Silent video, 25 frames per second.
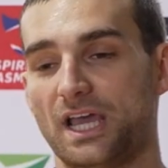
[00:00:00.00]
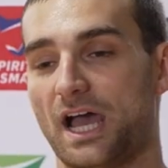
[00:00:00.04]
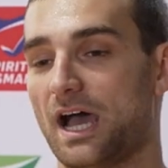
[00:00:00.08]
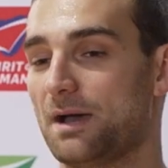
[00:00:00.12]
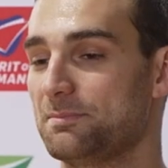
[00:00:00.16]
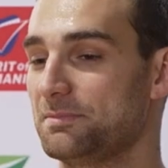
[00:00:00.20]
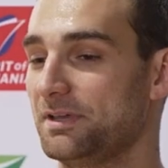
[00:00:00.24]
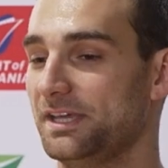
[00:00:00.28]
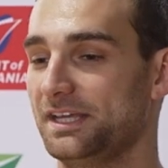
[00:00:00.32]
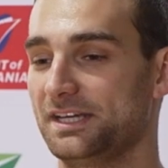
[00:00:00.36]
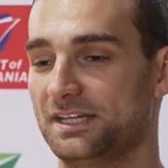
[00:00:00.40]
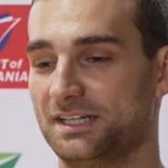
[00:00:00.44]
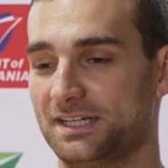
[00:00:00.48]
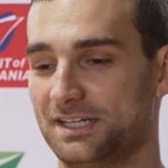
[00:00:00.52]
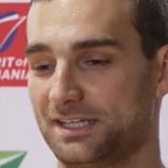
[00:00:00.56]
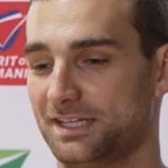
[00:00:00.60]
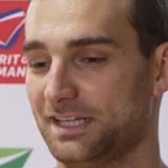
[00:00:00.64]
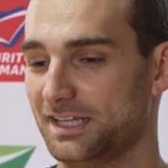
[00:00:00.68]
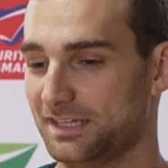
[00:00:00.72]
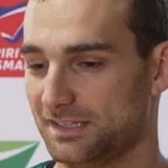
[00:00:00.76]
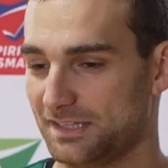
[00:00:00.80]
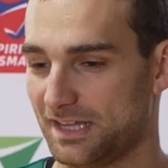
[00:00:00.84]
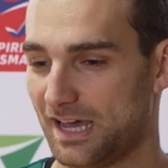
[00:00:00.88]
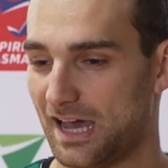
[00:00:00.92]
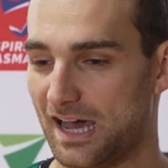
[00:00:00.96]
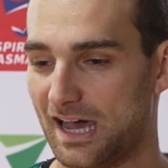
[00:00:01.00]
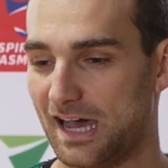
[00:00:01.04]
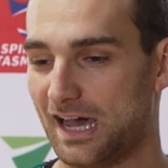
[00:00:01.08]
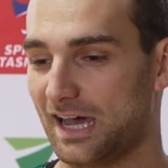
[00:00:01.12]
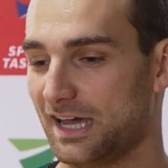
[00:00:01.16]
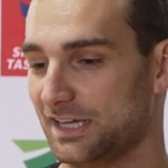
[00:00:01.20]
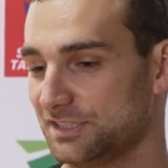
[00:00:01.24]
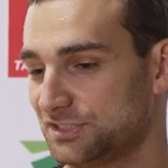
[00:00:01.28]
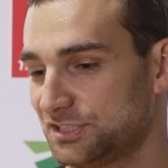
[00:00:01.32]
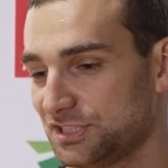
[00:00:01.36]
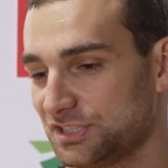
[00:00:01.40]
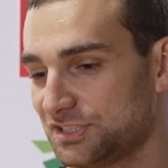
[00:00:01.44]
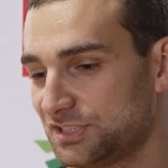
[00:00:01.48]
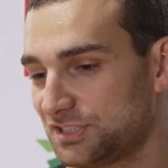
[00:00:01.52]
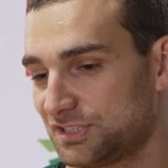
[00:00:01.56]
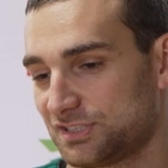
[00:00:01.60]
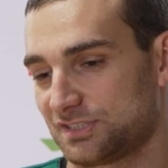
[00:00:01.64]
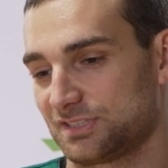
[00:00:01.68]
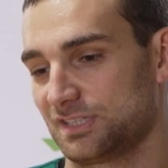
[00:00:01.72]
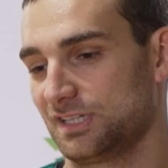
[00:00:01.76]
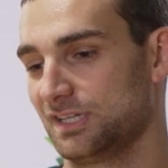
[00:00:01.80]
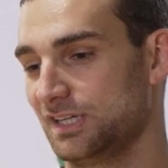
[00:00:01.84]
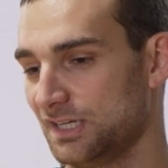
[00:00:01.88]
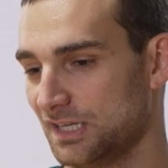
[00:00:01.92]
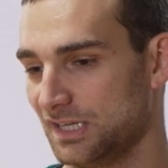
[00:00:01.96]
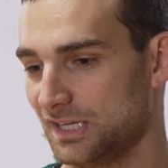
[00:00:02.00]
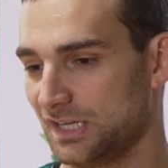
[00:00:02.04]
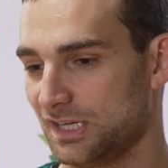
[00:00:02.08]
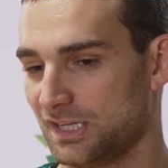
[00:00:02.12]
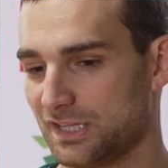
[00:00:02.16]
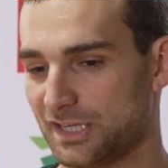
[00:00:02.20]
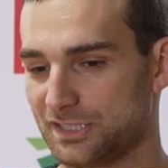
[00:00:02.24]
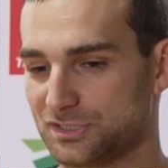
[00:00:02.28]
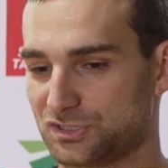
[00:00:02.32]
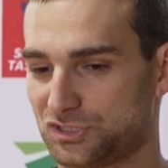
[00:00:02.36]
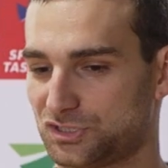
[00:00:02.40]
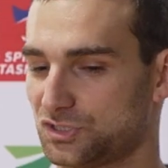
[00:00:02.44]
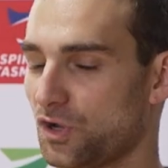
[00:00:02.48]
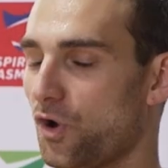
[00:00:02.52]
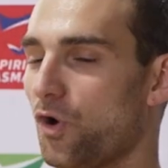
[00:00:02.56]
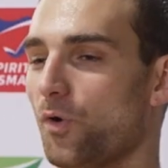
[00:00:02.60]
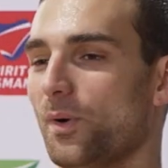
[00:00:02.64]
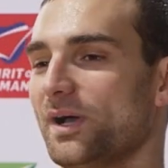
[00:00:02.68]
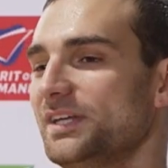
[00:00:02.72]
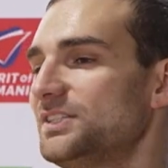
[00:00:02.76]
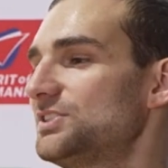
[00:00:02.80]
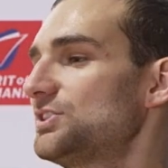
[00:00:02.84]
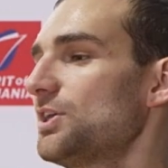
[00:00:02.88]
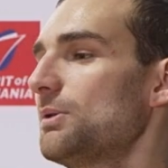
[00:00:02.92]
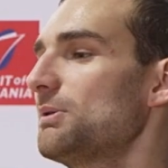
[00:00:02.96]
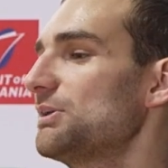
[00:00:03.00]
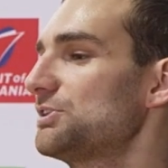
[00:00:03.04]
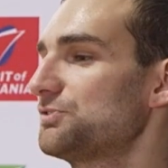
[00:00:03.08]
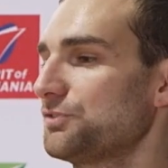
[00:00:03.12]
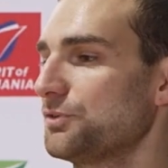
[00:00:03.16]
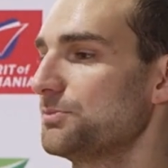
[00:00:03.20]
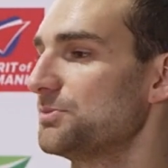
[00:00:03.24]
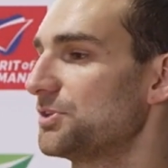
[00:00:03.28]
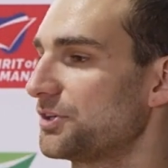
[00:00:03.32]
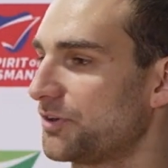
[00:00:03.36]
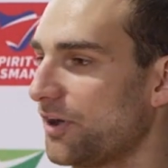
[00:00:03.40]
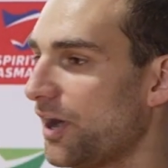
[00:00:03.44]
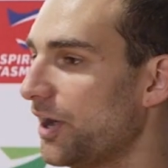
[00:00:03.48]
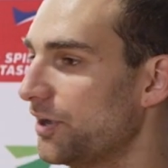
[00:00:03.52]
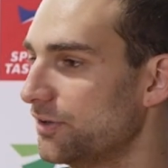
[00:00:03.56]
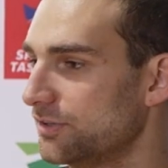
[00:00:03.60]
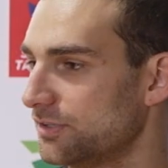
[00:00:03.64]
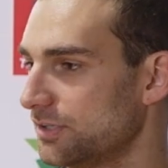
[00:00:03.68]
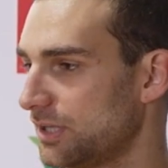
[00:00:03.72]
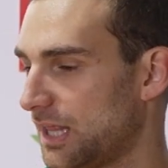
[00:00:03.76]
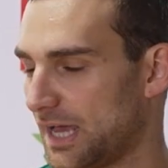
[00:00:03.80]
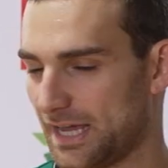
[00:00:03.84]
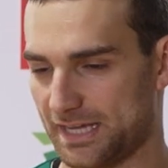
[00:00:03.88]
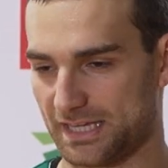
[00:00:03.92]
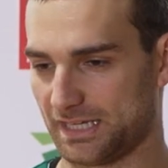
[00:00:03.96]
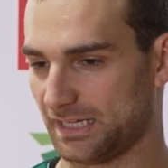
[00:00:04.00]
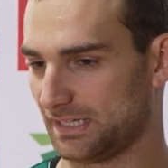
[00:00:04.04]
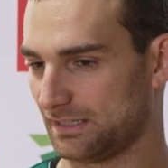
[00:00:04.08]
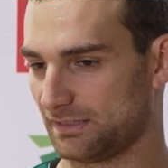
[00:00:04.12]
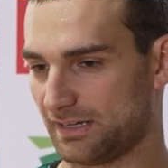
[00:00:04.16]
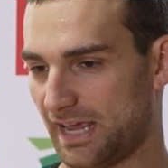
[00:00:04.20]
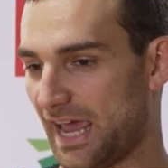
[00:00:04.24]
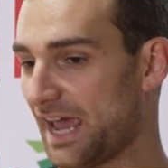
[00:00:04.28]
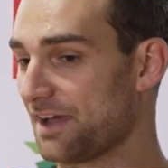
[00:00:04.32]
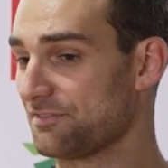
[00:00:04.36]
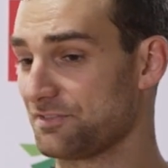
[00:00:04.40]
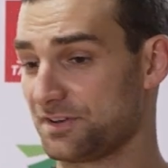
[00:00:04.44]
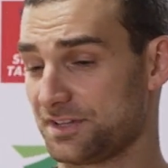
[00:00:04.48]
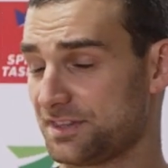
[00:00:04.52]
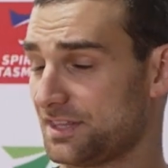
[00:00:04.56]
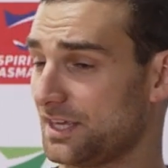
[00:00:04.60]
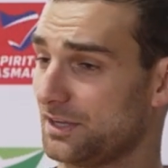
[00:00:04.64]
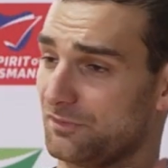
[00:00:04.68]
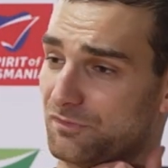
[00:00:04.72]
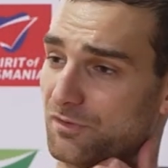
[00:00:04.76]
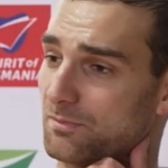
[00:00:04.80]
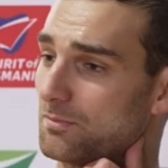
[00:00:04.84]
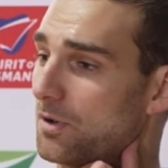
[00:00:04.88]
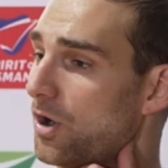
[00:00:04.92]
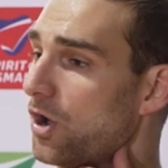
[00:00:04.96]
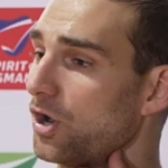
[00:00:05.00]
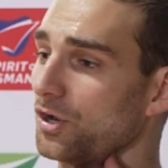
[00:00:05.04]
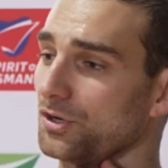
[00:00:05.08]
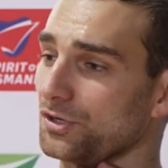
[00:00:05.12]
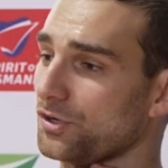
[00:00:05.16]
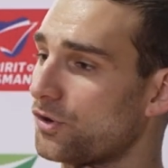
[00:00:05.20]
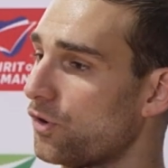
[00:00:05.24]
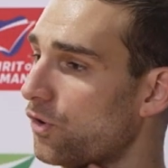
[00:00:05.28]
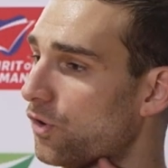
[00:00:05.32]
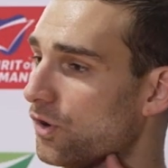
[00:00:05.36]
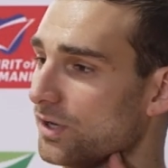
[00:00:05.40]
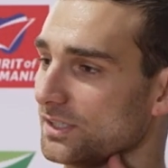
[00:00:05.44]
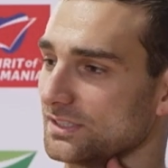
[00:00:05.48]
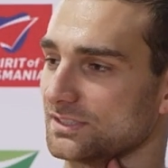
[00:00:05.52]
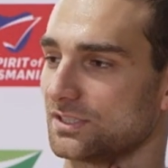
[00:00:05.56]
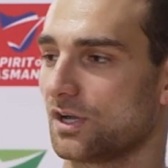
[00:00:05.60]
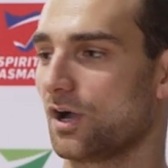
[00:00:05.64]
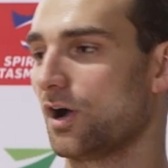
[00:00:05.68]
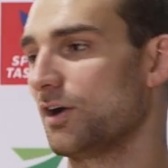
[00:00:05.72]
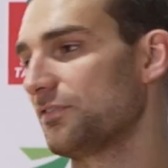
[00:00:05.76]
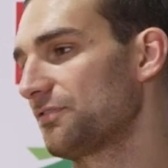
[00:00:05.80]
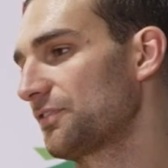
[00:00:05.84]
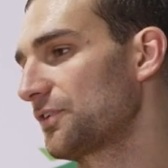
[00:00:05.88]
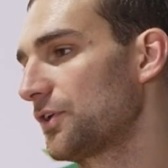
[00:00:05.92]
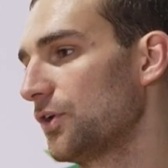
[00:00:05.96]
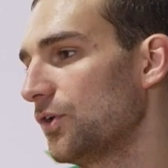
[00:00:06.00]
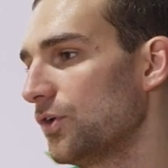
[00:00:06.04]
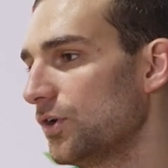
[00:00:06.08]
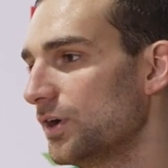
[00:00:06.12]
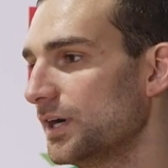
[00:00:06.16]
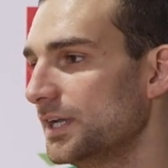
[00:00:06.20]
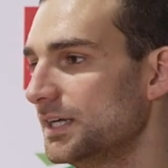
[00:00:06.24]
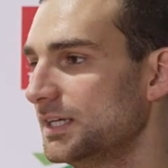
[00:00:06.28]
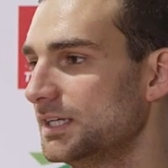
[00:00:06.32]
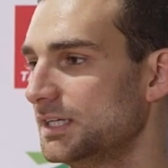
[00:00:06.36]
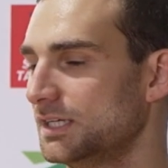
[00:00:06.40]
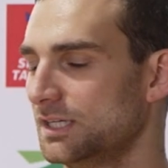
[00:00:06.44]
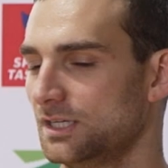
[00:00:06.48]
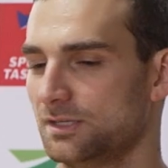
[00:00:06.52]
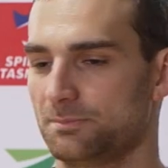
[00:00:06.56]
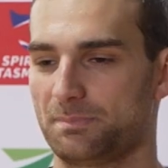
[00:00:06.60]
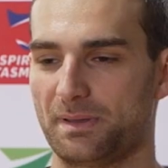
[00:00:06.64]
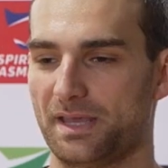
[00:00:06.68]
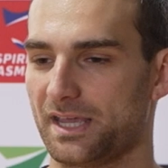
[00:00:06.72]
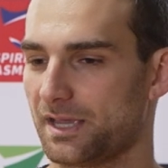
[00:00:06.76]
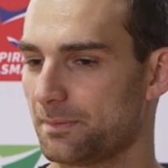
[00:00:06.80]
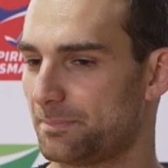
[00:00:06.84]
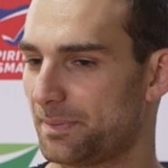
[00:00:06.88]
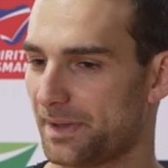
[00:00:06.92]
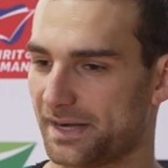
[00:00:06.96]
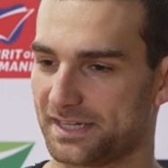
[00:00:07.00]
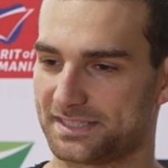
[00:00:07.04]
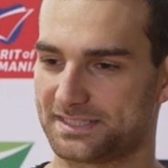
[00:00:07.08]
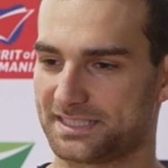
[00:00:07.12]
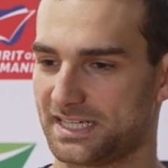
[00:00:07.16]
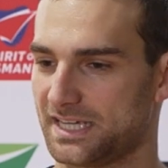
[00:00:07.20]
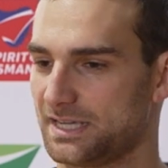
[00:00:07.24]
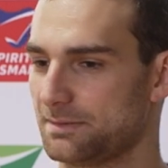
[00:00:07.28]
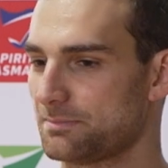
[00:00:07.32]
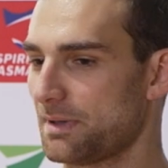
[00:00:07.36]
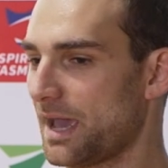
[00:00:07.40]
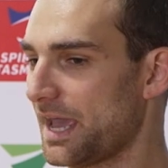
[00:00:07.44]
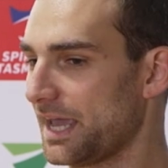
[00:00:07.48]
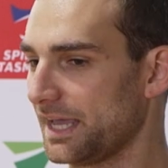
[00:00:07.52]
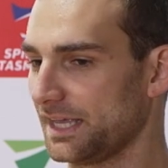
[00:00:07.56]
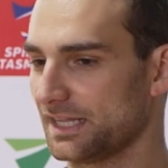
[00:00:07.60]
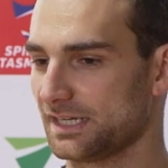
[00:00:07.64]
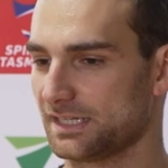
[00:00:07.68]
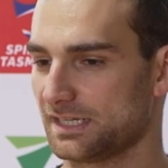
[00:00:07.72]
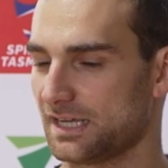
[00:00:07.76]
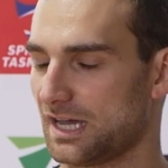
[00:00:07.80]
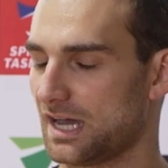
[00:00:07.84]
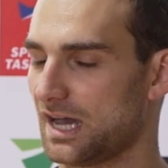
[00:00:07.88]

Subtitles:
Yeah, I mean, it's just, there's always so much room to grow, like in everything from on court to off court, being a better teammate,